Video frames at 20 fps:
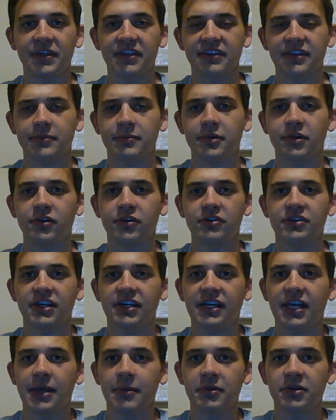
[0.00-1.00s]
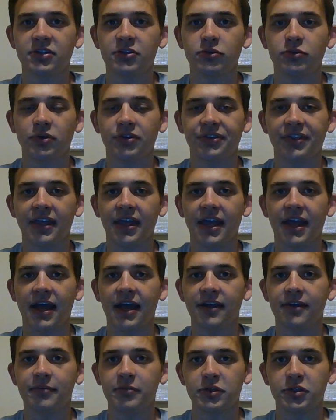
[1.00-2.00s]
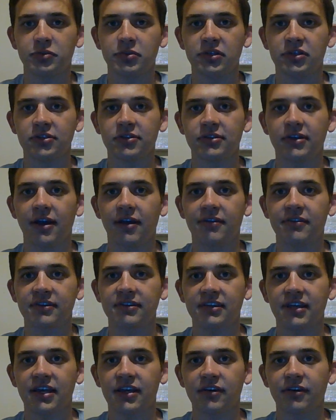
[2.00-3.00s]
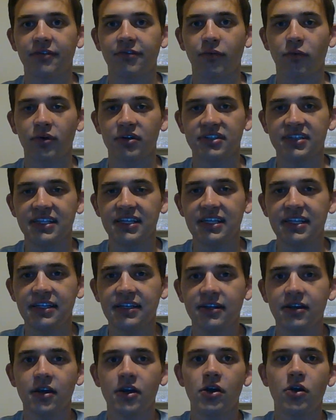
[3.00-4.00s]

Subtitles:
similar dynamic to what they had between 2010 to 14,